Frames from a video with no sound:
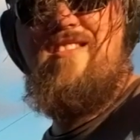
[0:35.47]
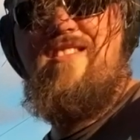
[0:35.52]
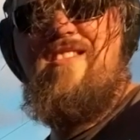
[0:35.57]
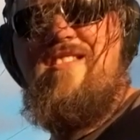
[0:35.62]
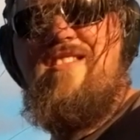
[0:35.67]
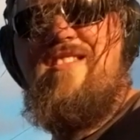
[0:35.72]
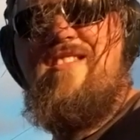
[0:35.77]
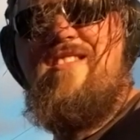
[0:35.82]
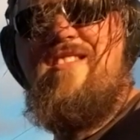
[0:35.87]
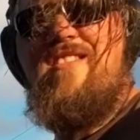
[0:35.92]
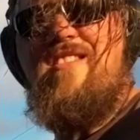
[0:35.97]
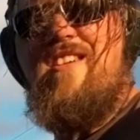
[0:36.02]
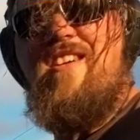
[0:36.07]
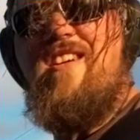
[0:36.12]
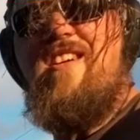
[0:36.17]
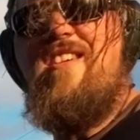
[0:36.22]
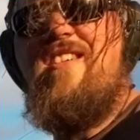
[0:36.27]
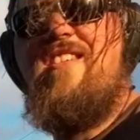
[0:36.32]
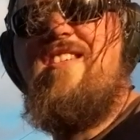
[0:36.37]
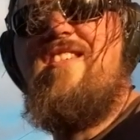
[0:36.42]
seconds.
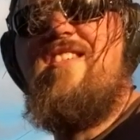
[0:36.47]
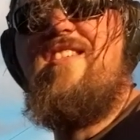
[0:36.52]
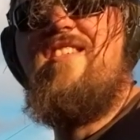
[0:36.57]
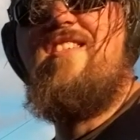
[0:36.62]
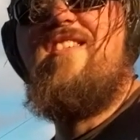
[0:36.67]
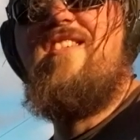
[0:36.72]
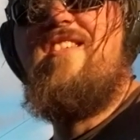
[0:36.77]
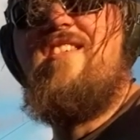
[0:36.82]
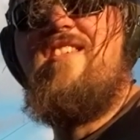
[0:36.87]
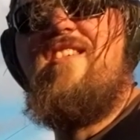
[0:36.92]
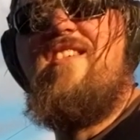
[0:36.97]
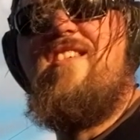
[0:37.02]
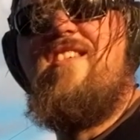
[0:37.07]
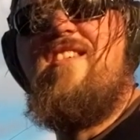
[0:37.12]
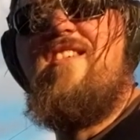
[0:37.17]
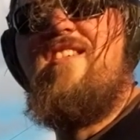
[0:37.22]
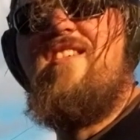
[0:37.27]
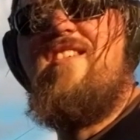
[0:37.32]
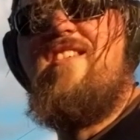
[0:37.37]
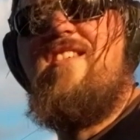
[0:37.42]
Three
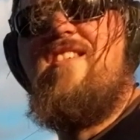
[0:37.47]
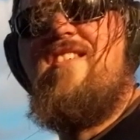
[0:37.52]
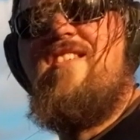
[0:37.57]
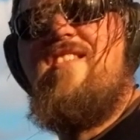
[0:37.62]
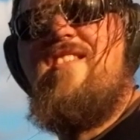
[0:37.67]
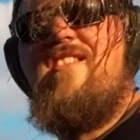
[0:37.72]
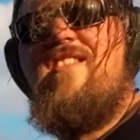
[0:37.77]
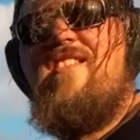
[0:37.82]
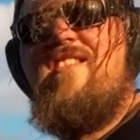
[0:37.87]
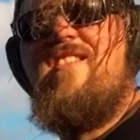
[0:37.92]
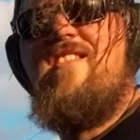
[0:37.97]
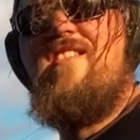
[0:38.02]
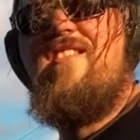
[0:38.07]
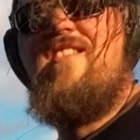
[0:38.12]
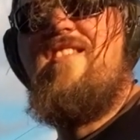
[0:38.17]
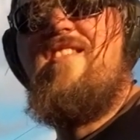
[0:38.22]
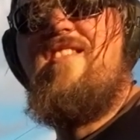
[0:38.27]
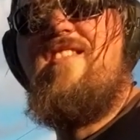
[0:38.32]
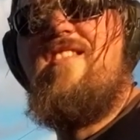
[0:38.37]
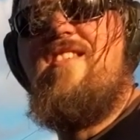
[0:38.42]
rounds.
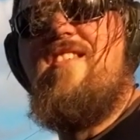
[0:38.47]
Ready?